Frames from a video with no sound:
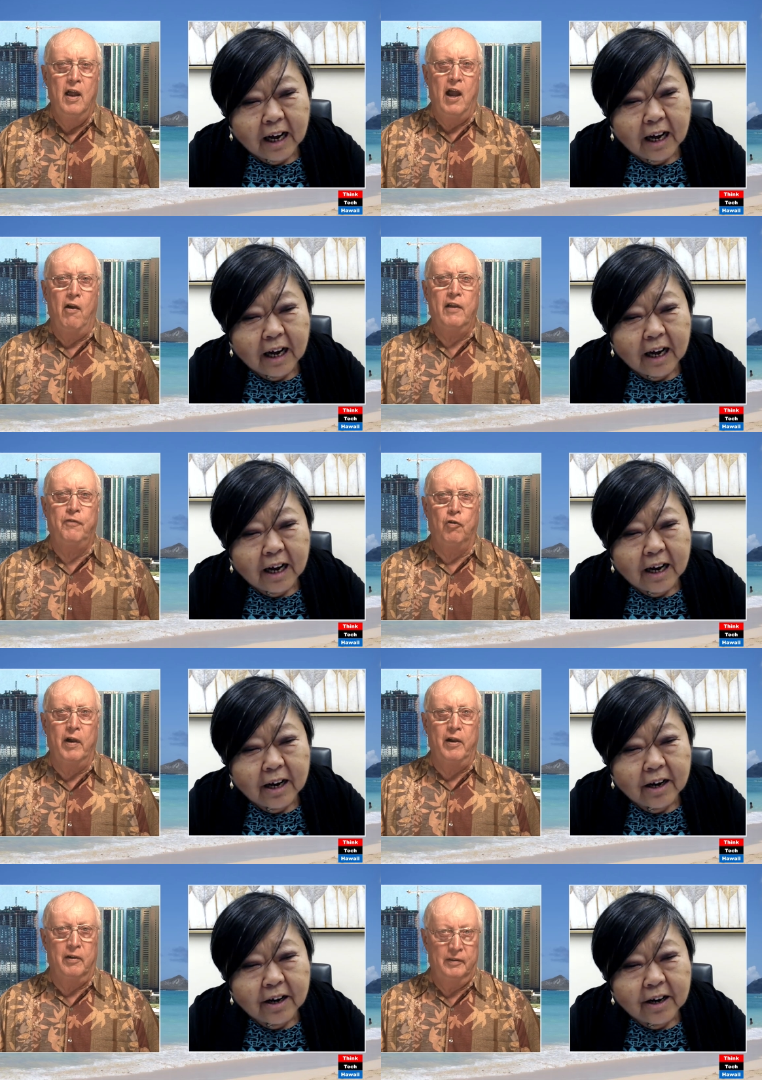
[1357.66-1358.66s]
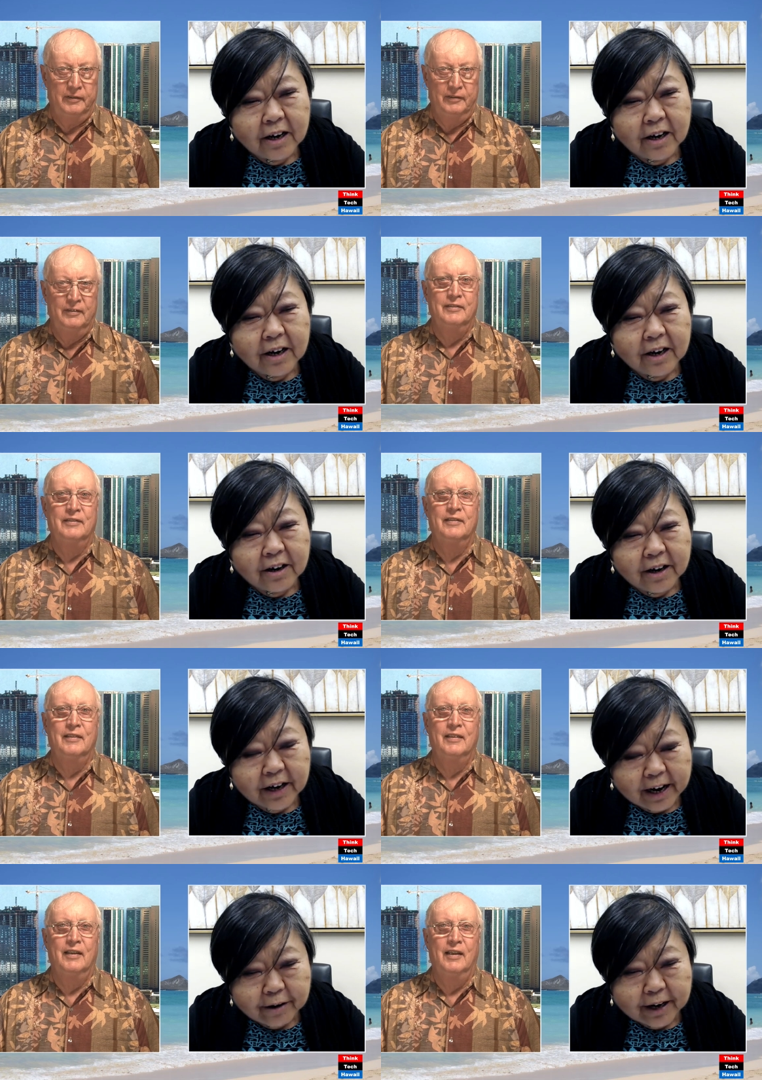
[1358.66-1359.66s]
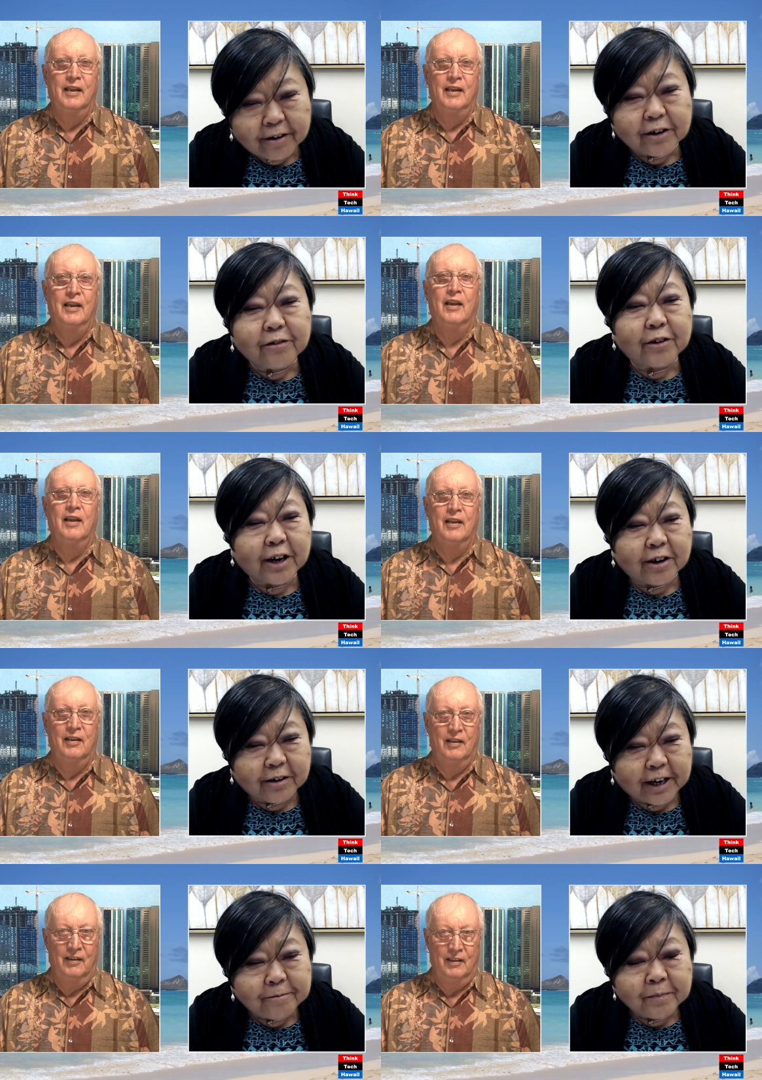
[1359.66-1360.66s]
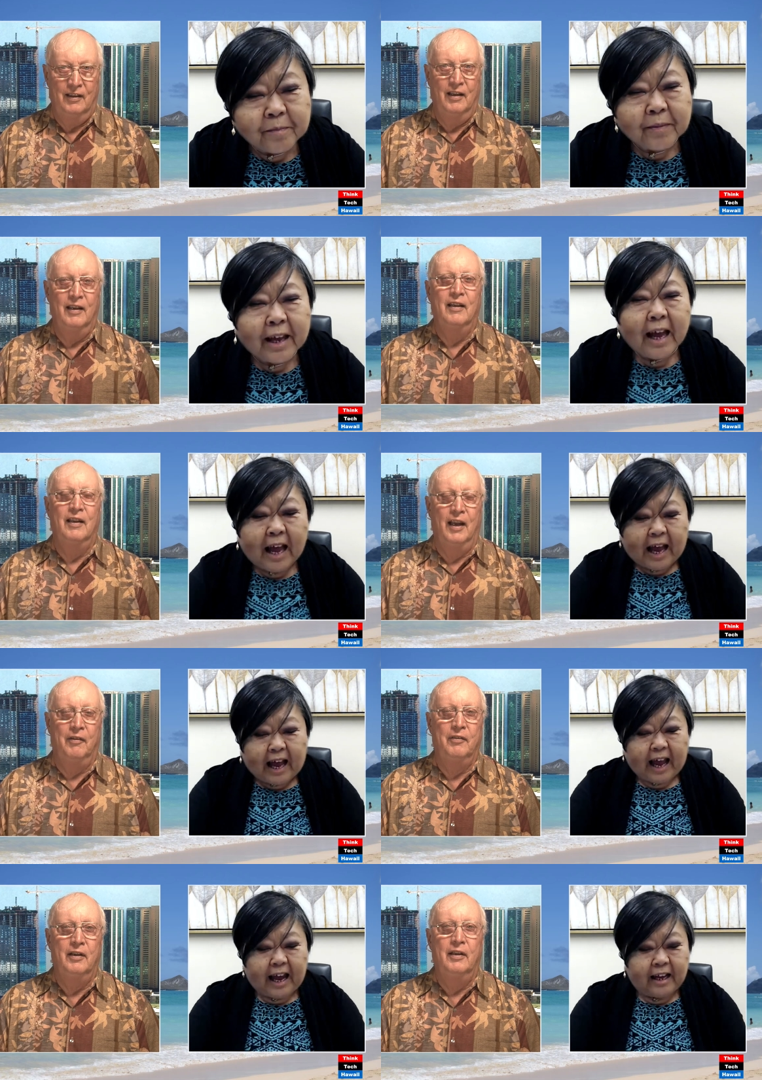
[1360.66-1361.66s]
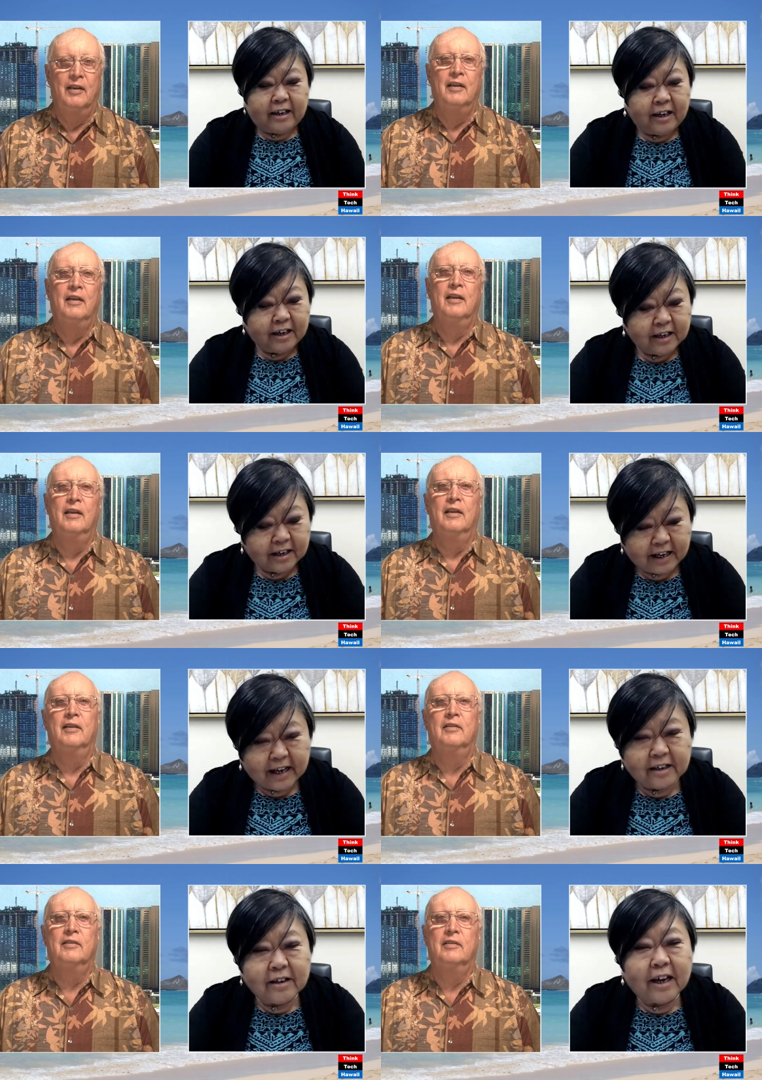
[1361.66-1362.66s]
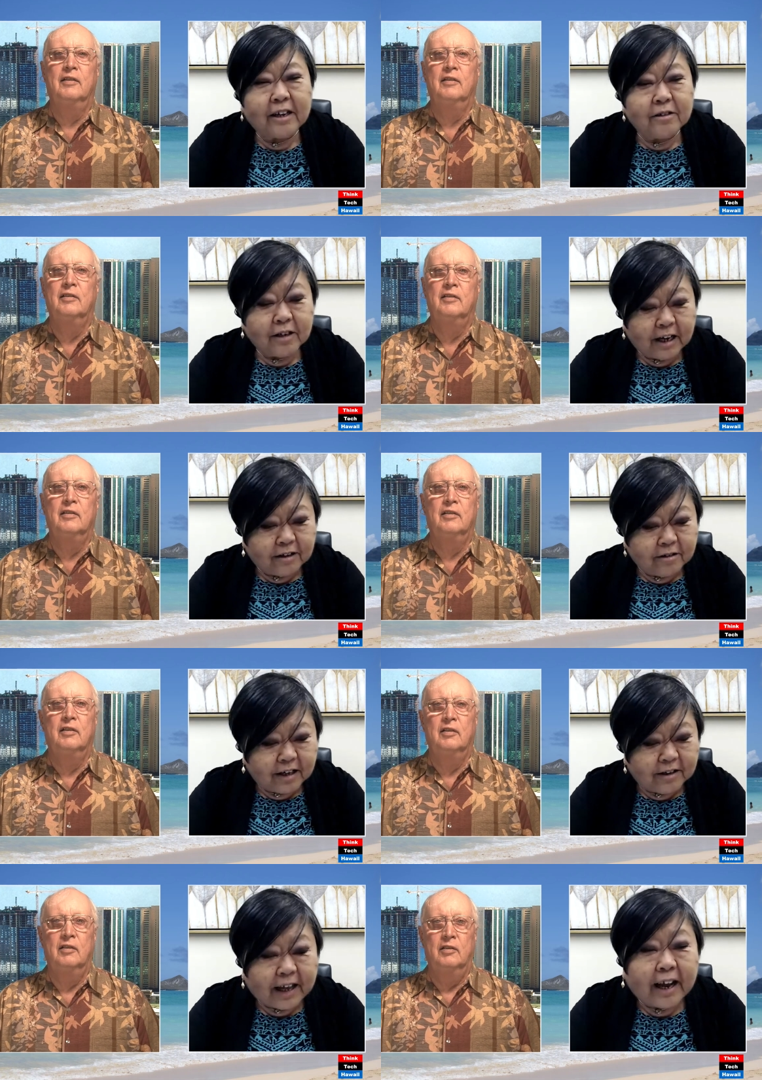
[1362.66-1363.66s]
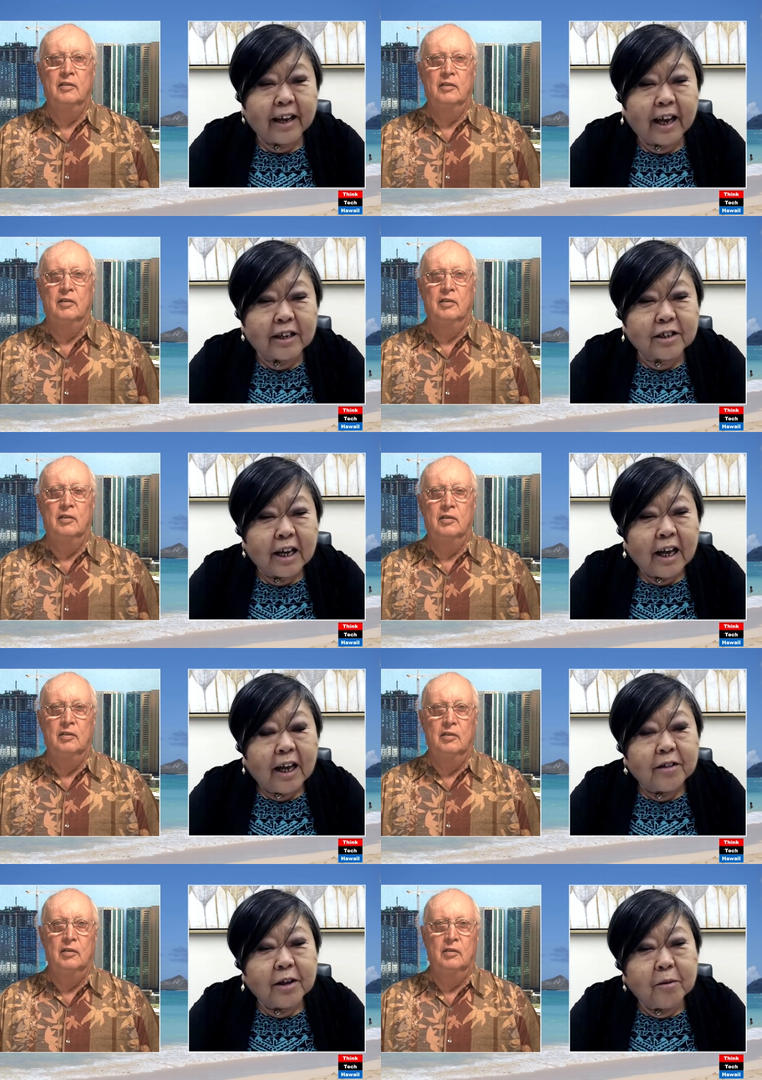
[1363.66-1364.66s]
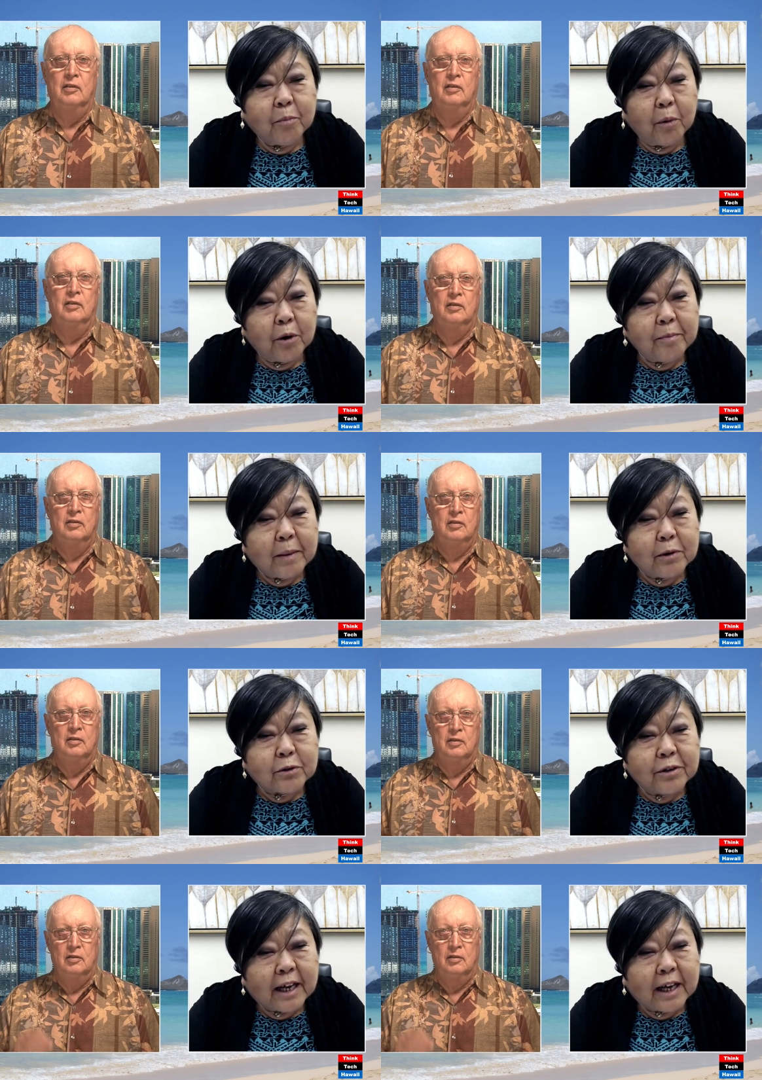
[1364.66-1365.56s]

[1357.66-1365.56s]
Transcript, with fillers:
Speaker 1: Eric Ferrer
Speaker 2: Eric Ferrer right yeah and and and and in that case the board members